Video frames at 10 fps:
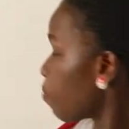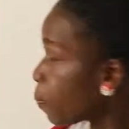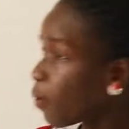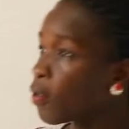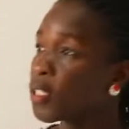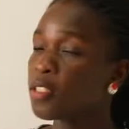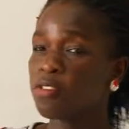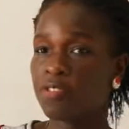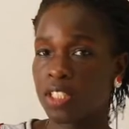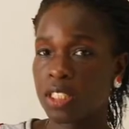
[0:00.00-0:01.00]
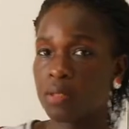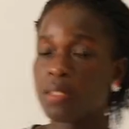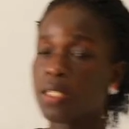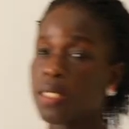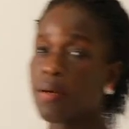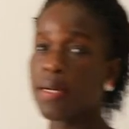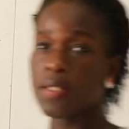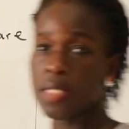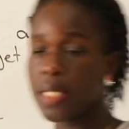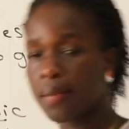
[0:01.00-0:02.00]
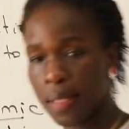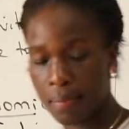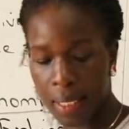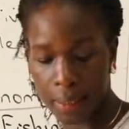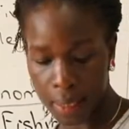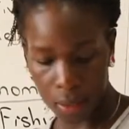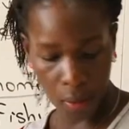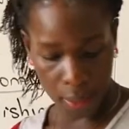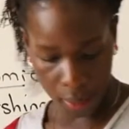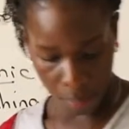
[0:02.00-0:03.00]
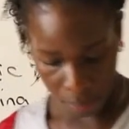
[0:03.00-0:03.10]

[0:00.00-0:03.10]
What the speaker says: people go to fish because they want to sell them and get what?